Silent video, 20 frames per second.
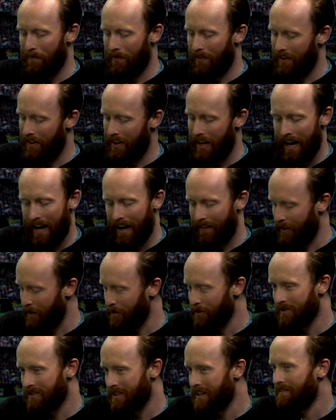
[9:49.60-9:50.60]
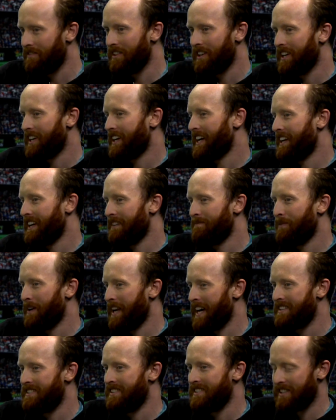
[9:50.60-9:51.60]
Yeah, they're on TV again.
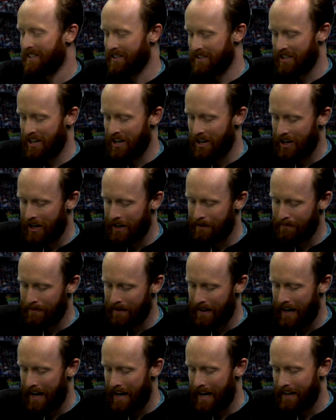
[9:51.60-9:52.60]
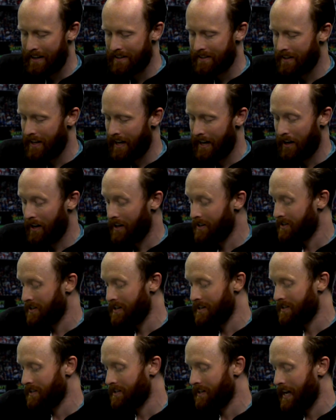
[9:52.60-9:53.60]
Bolassi's going to turn up. And yeah, last
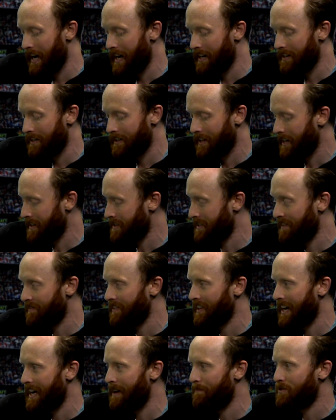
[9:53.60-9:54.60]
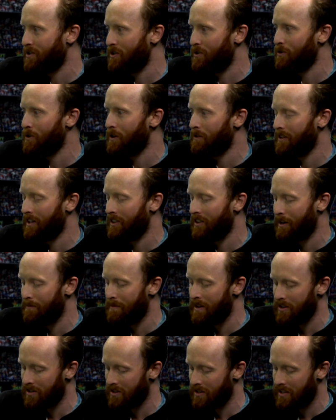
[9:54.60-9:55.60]
season he had that 7-game scoring run that I
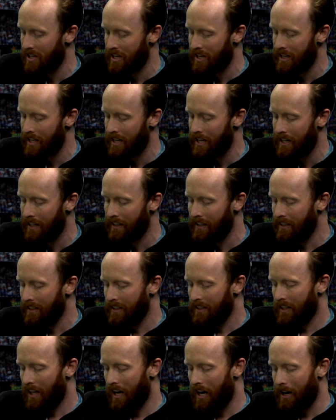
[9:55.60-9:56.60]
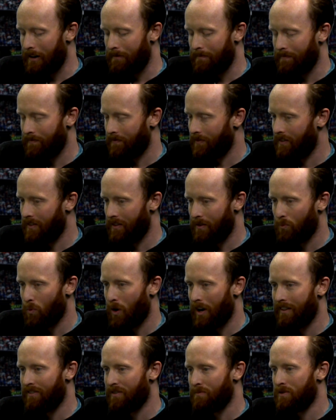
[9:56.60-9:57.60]
mentioned earlier.
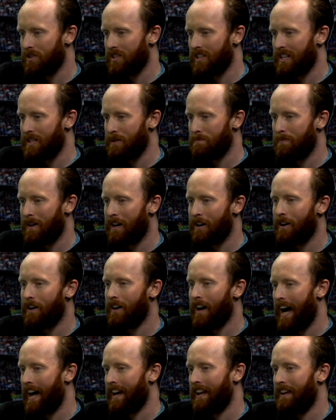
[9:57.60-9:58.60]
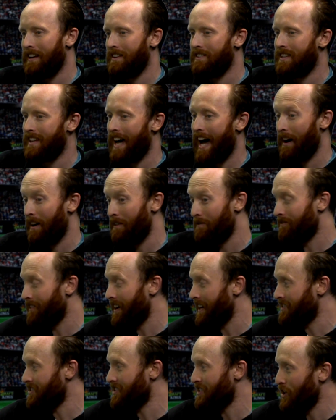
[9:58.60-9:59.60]
One of them was against Borough, and it in
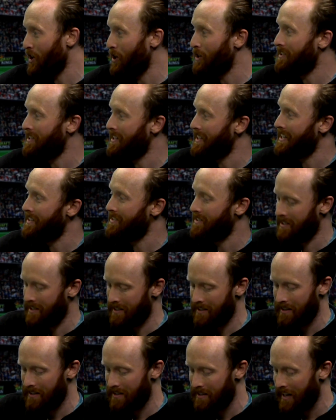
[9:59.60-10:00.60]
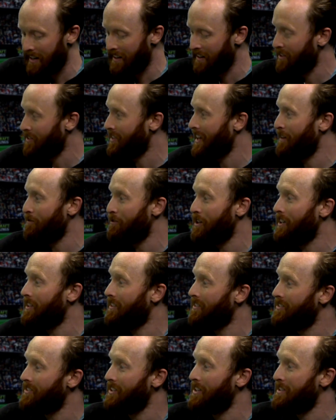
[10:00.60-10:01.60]
fact started against Sunderland, that run.
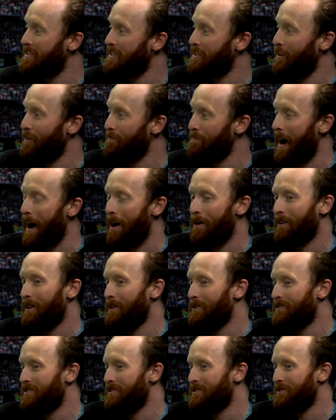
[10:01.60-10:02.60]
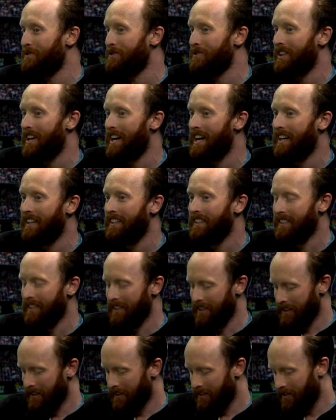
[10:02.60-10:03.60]
So there's a lot of parallels to draw there.
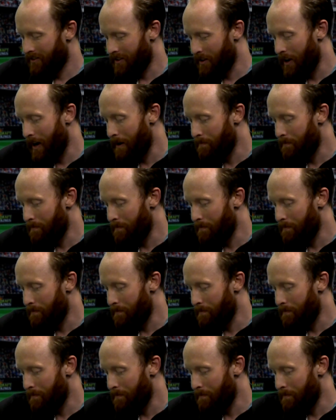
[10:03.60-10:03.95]
So yeah,